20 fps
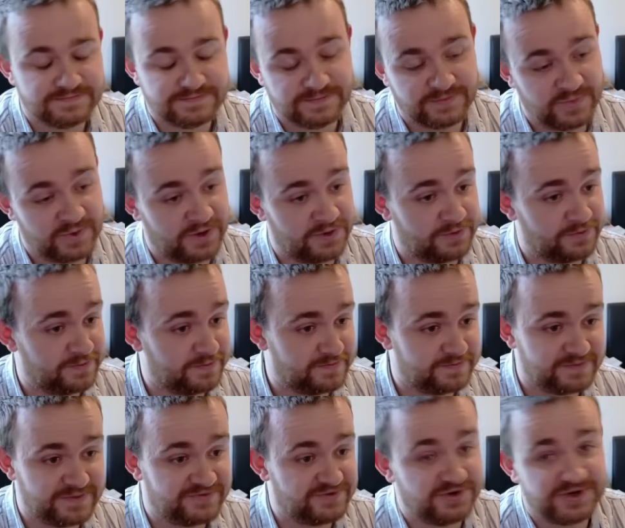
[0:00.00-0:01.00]
Well,
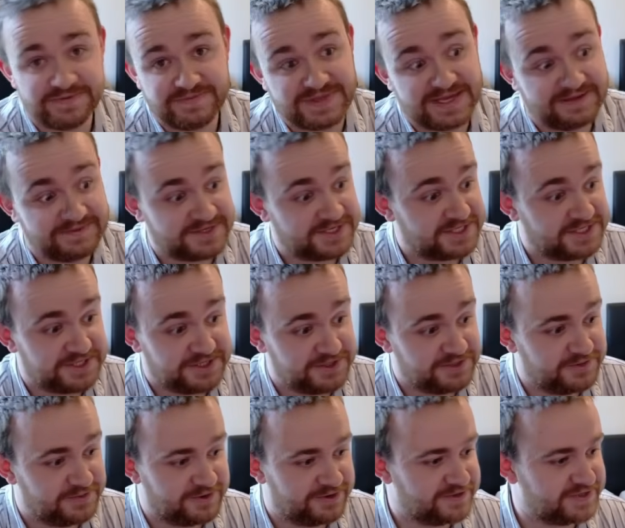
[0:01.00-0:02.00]
we've got him down to
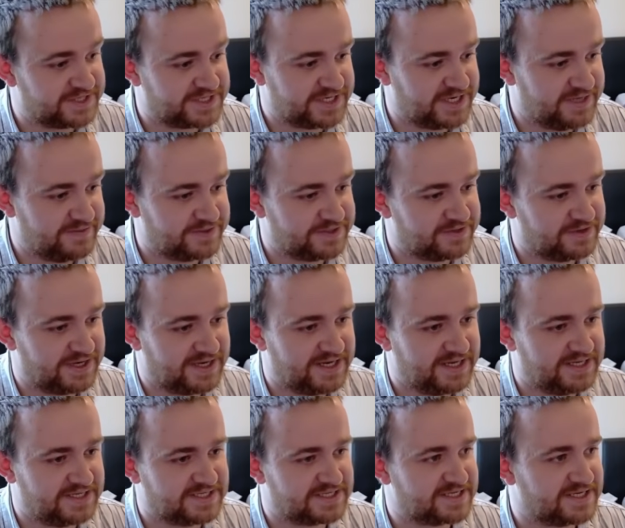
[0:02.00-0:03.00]
2. We're at the same sort of
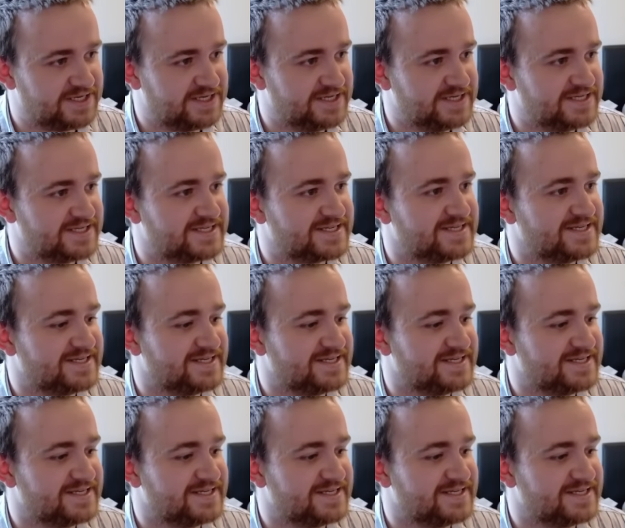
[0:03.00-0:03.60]
hand size.